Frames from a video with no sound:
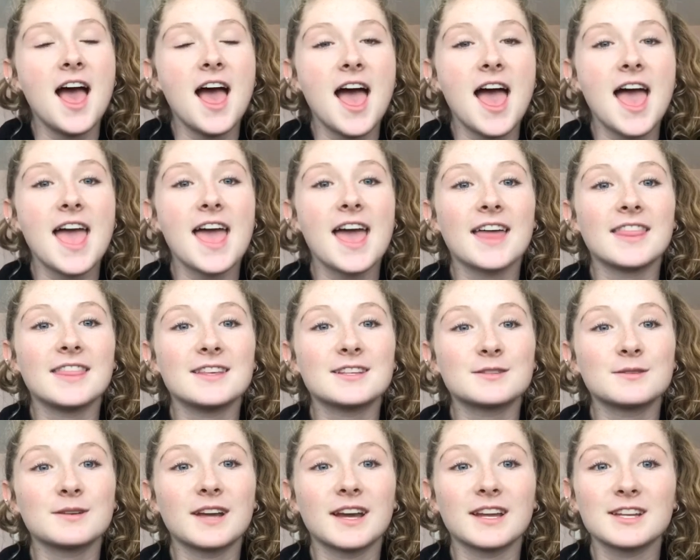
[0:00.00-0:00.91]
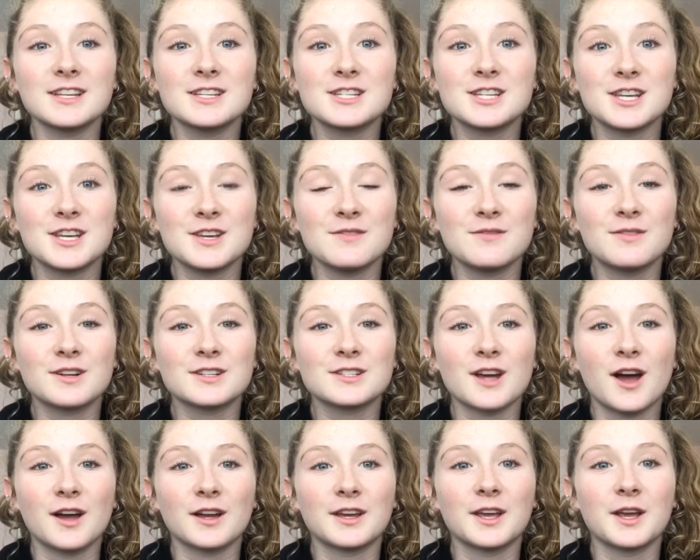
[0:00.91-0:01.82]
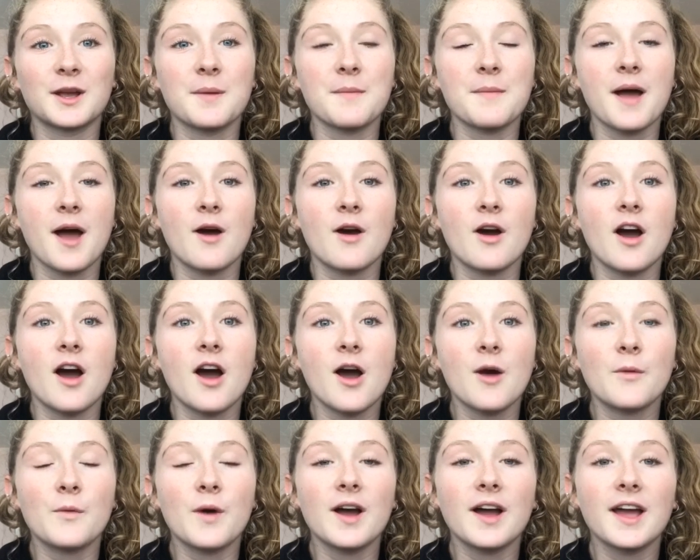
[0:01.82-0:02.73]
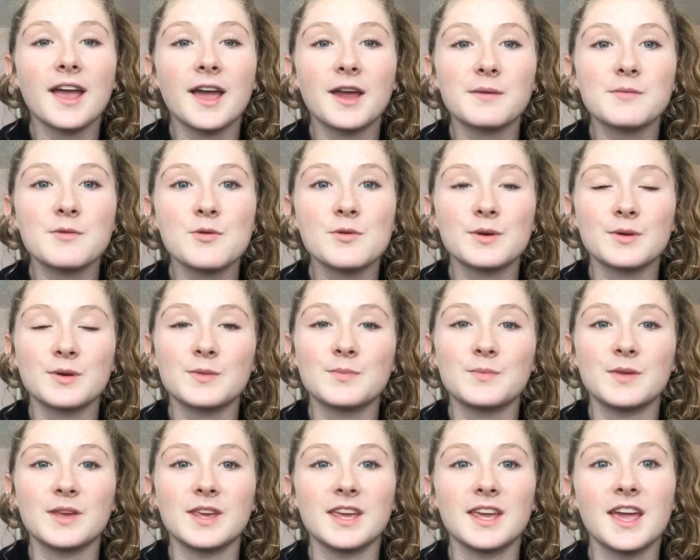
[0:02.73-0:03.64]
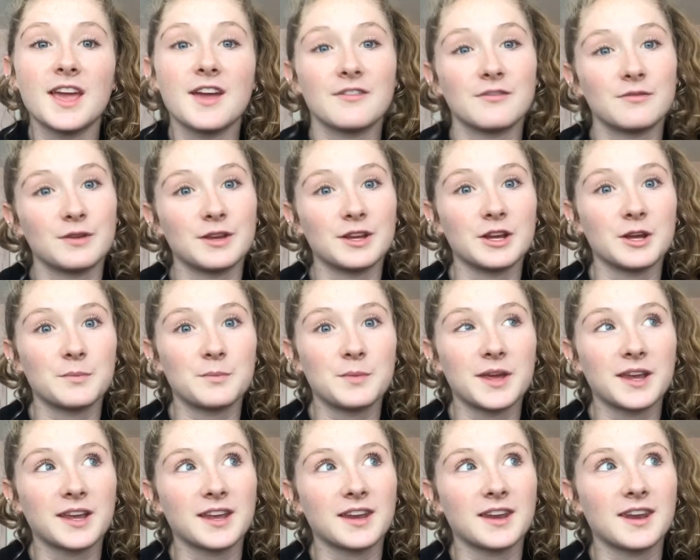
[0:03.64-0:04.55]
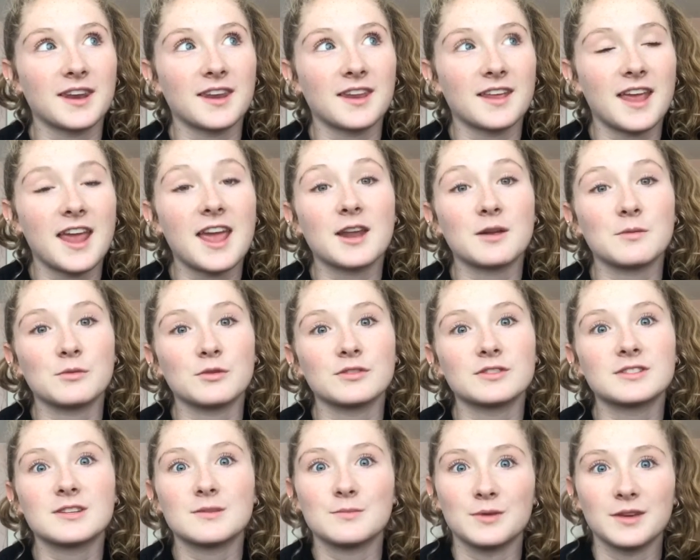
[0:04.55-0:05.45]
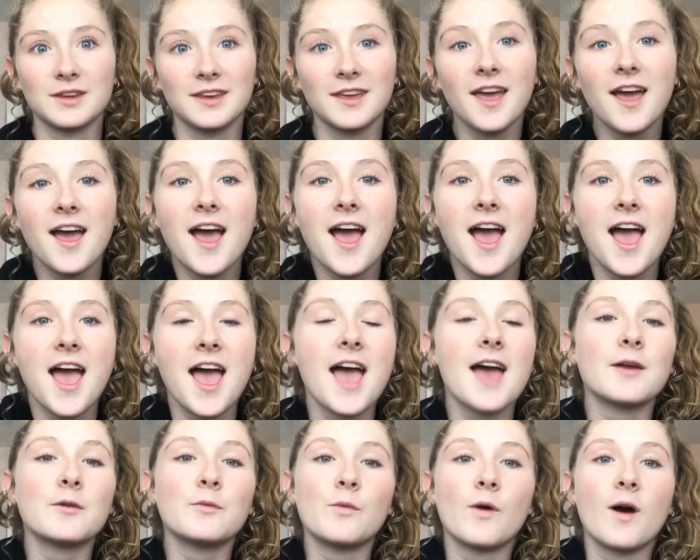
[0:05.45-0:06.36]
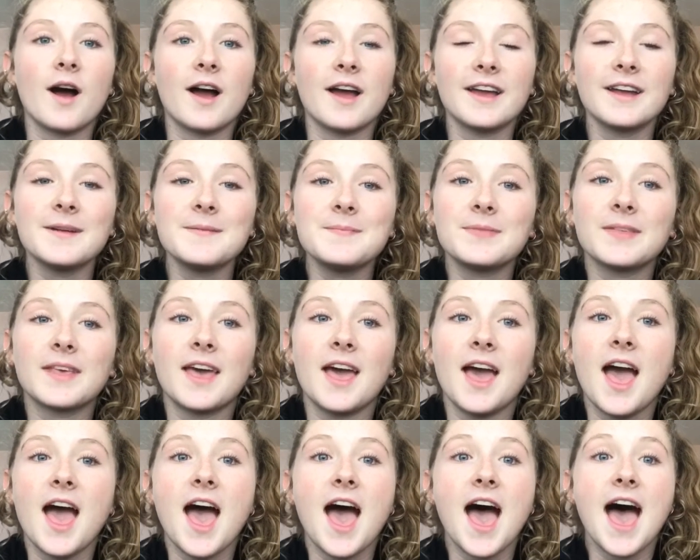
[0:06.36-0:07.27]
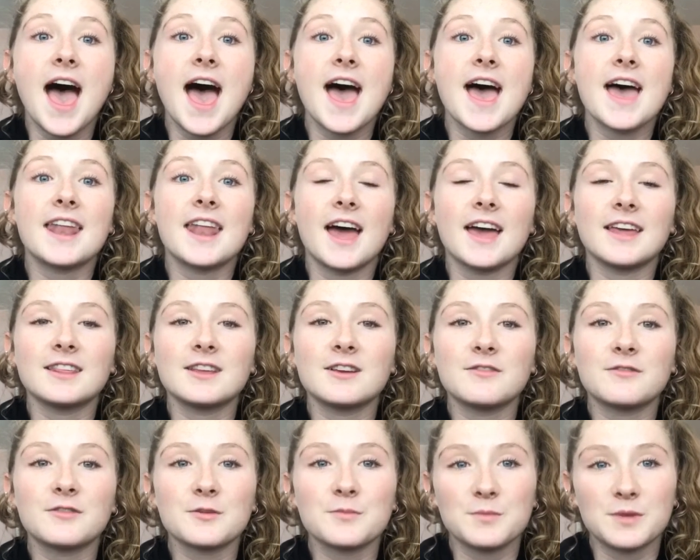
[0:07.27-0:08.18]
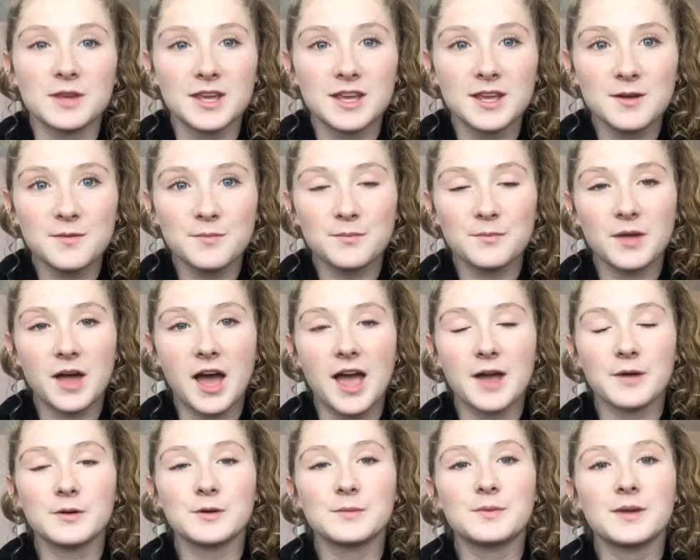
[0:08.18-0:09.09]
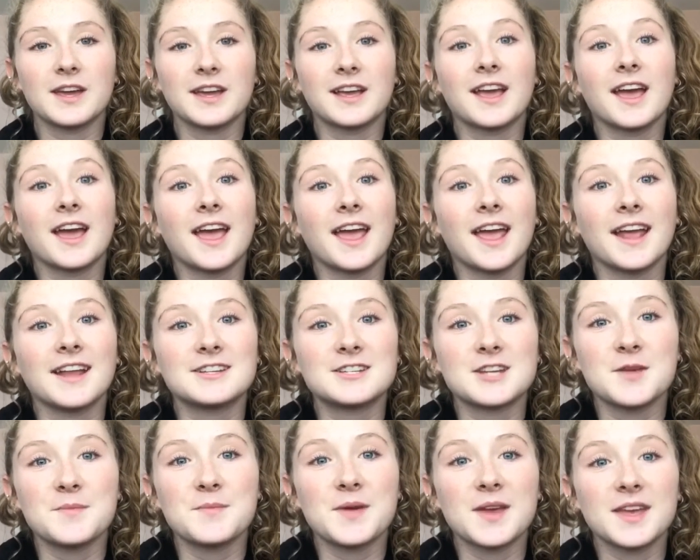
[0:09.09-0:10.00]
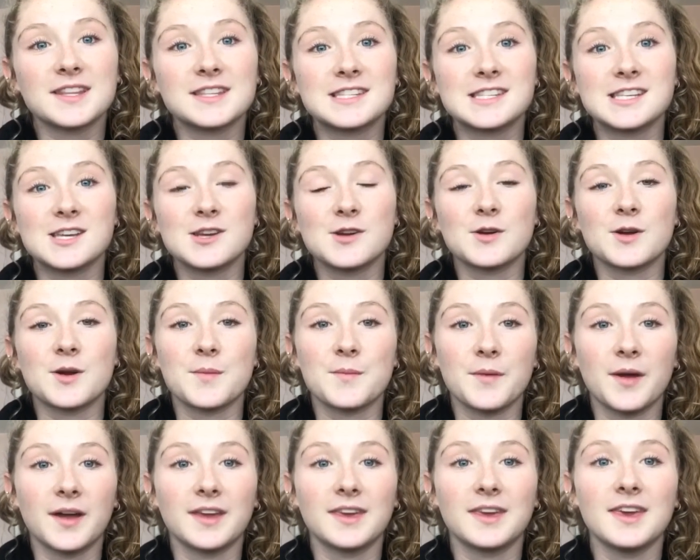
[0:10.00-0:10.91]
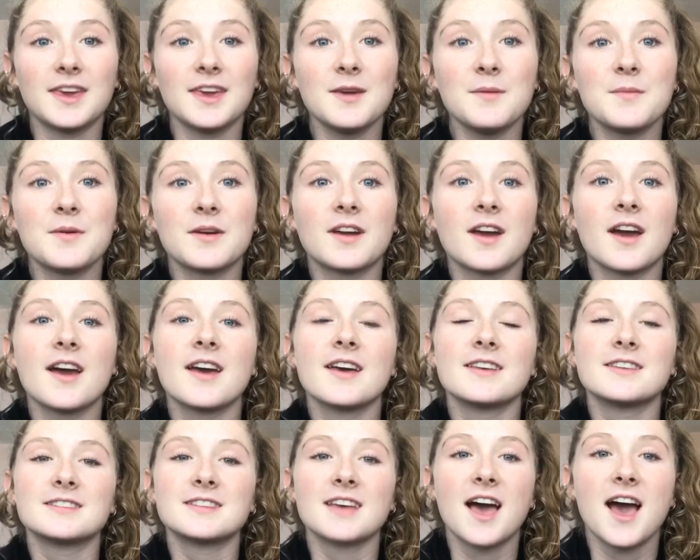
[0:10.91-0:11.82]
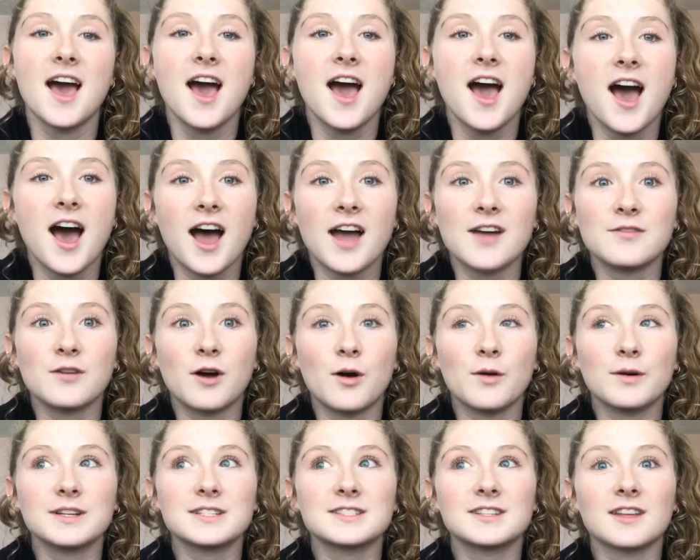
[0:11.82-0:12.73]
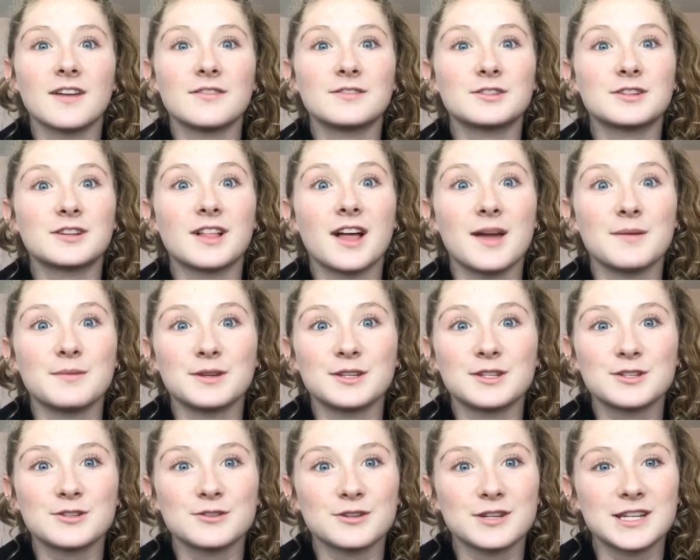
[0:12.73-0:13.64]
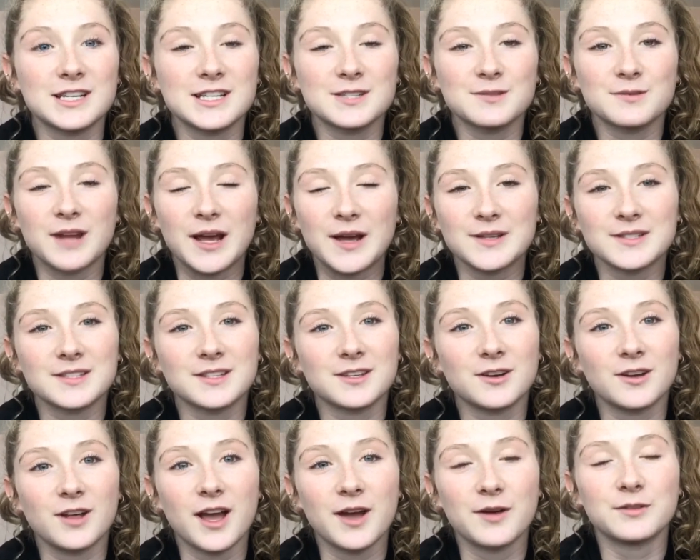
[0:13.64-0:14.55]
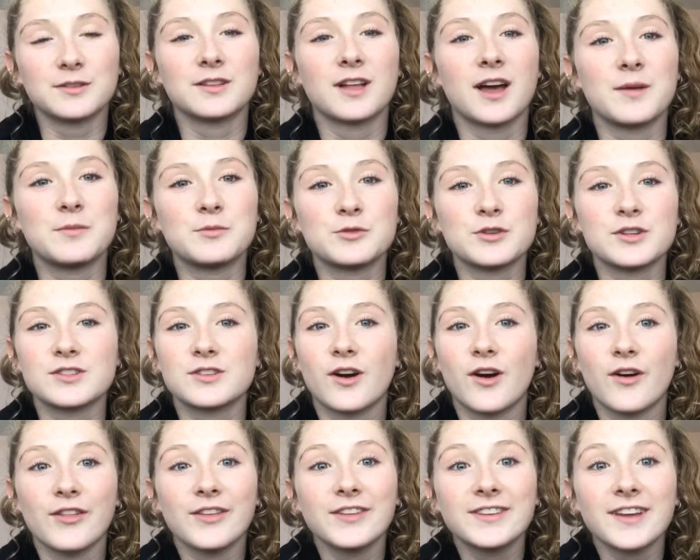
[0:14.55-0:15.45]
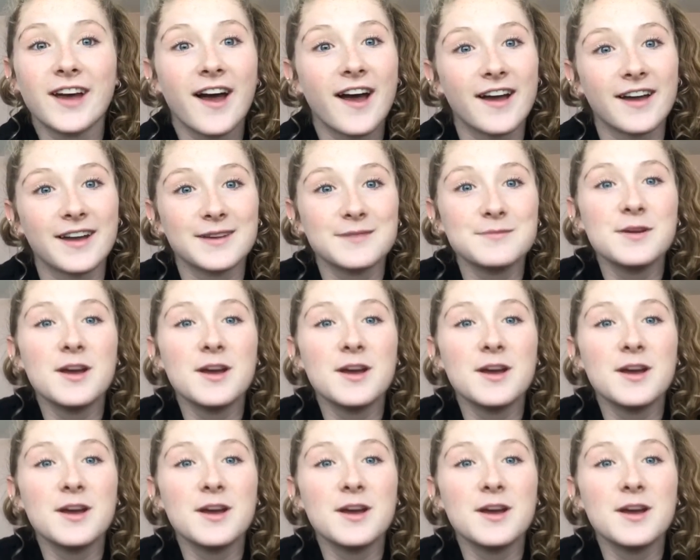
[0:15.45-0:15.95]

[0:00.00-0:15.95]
And this week at Achieve, we're talking about what animal we would be if we could pick an animal to be and why. And I think for me, I would pick a chimpanzee or a monkey because I've always loved climbing trees. When I was little, I would climb trees all the time.